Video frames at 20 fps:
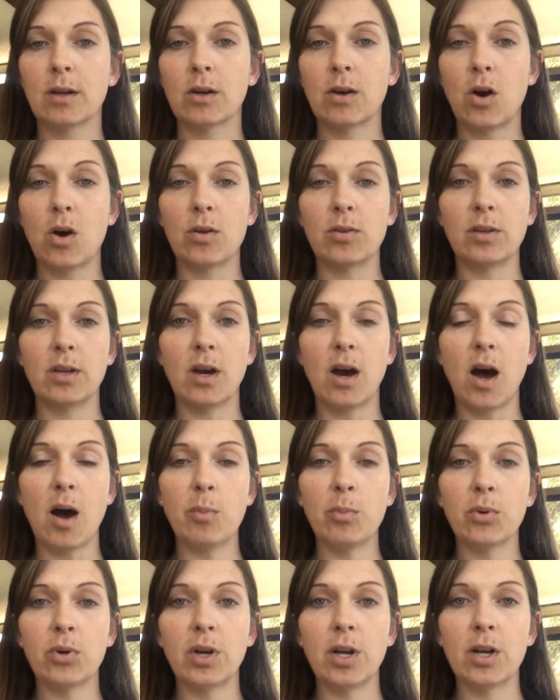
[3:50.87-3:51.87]
call the
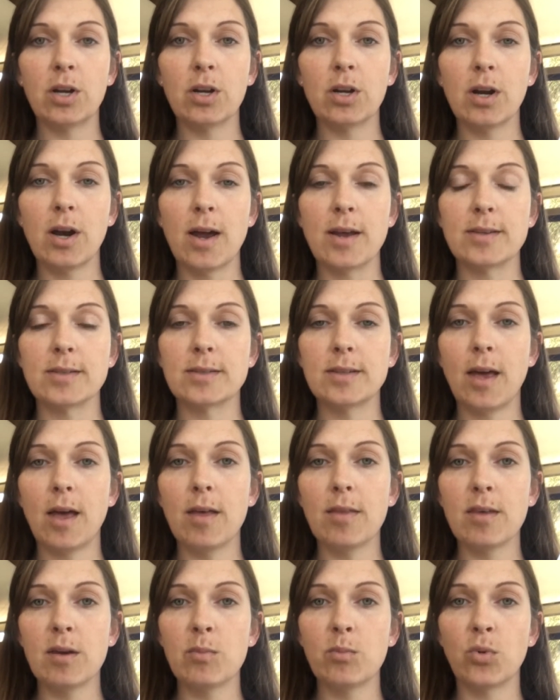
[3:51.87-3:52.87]
operator and tell
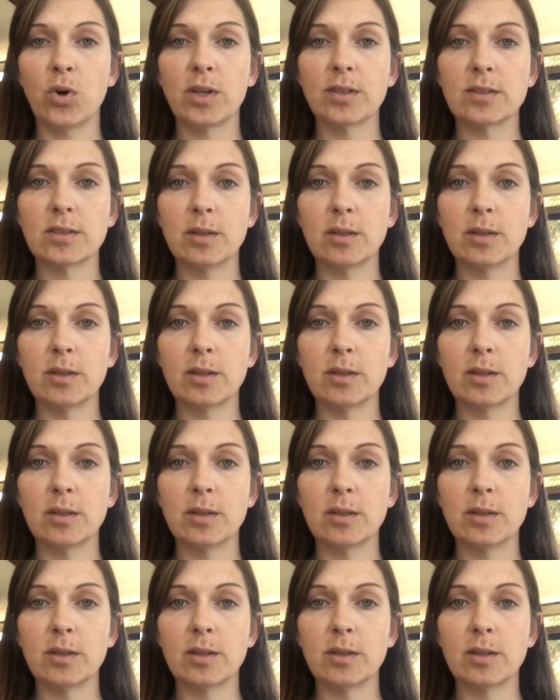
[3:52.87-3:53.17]
them what